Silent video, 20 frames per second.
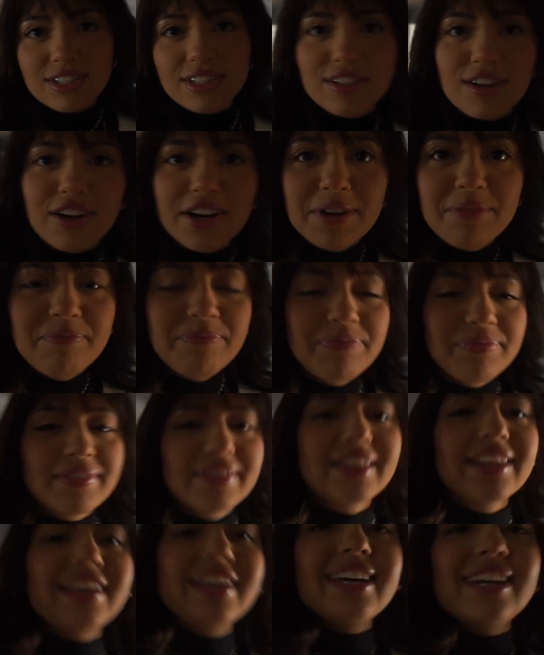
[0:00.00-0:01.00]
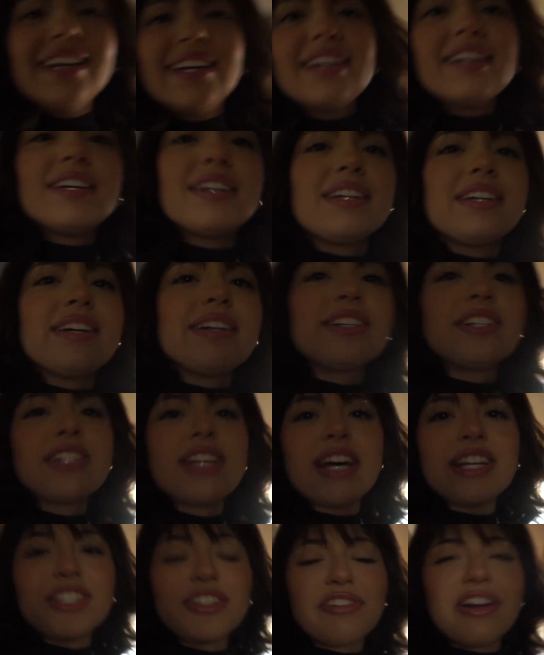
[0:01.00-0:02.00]
Sorry. Just
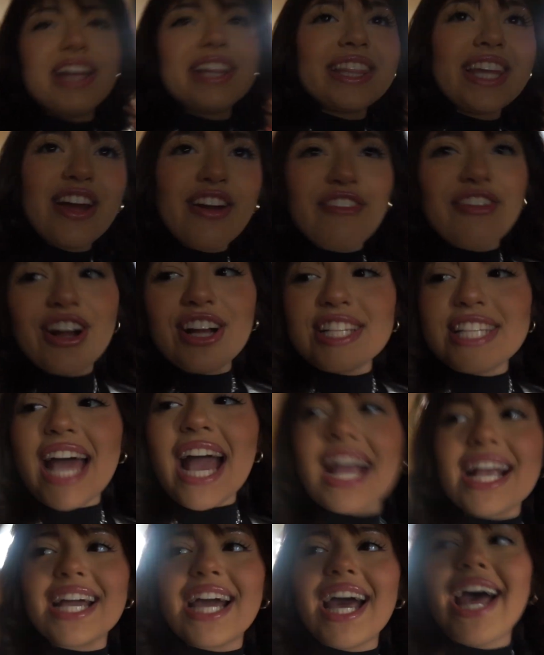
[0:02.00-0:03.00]
had to rant there for a sec.